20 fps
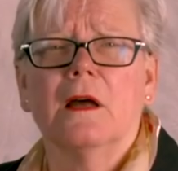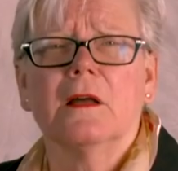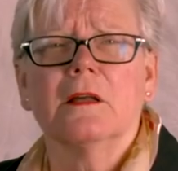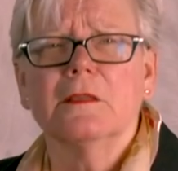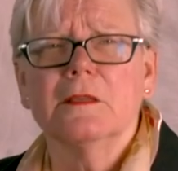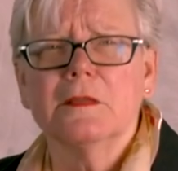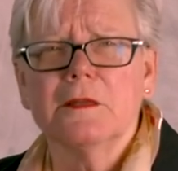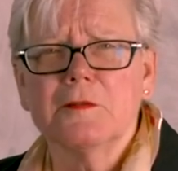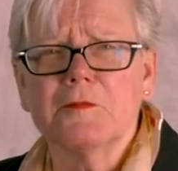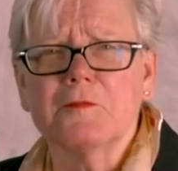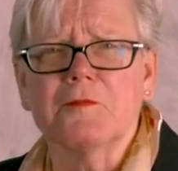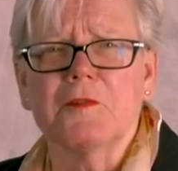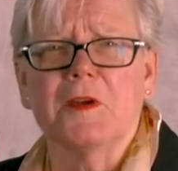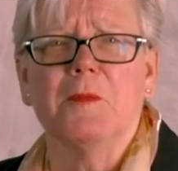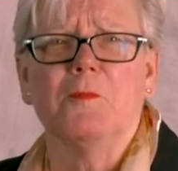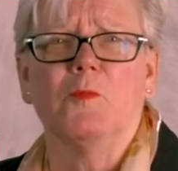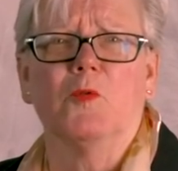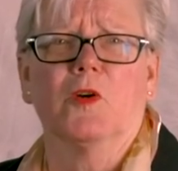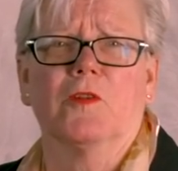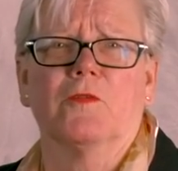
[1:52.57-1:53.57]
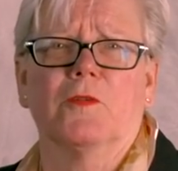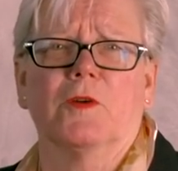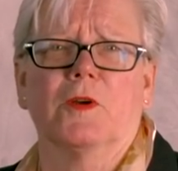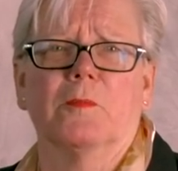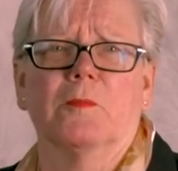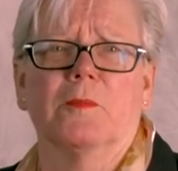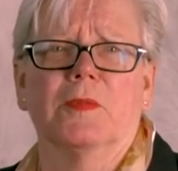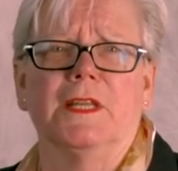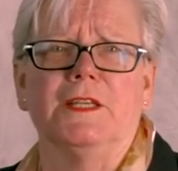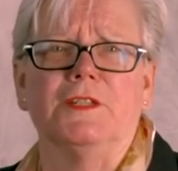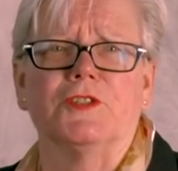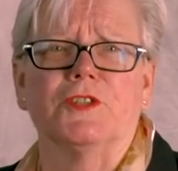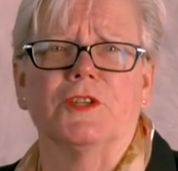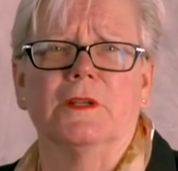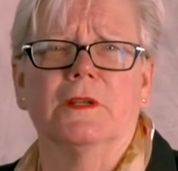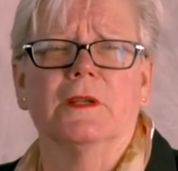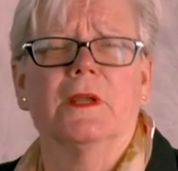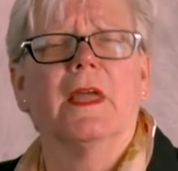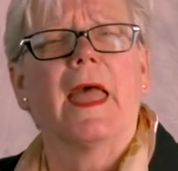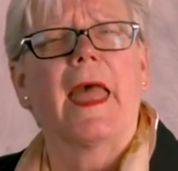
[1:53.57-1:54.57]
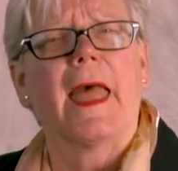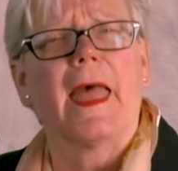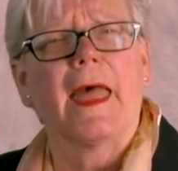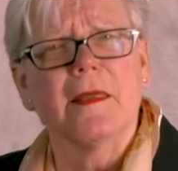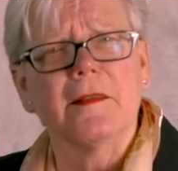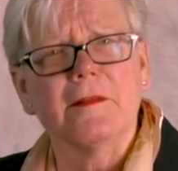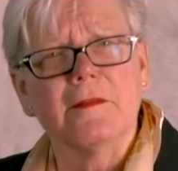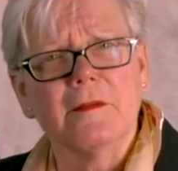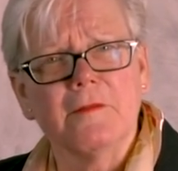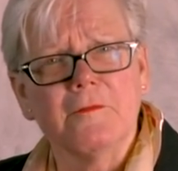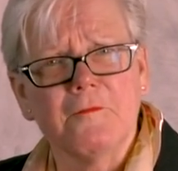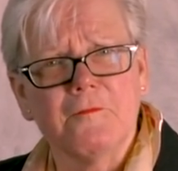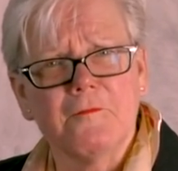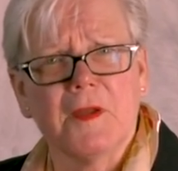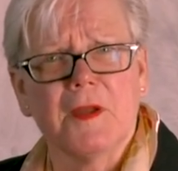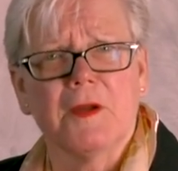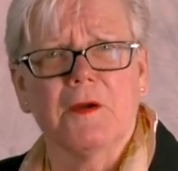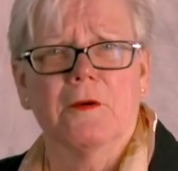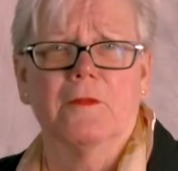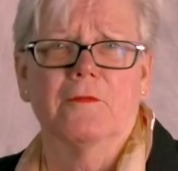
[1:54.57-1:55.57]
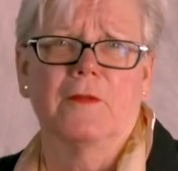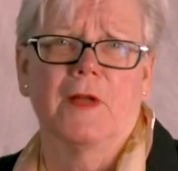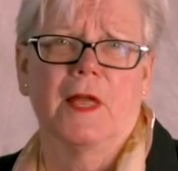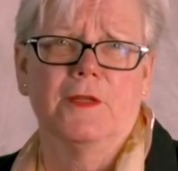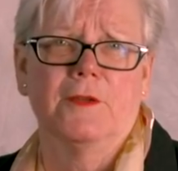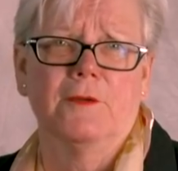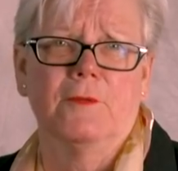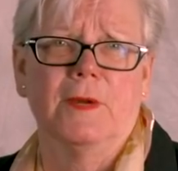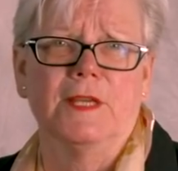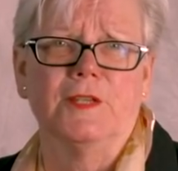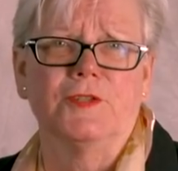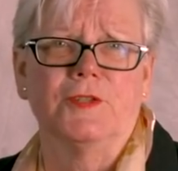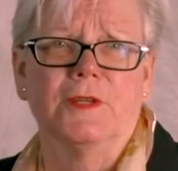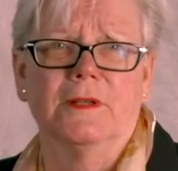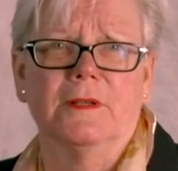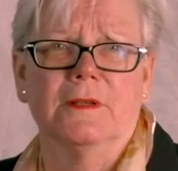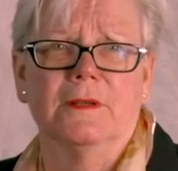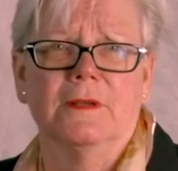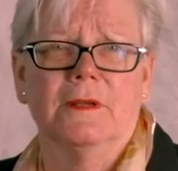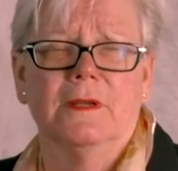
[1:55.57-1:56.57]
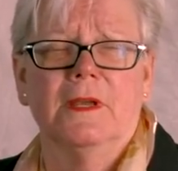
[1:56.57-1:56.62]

a clear framework for completion and fair evaluation.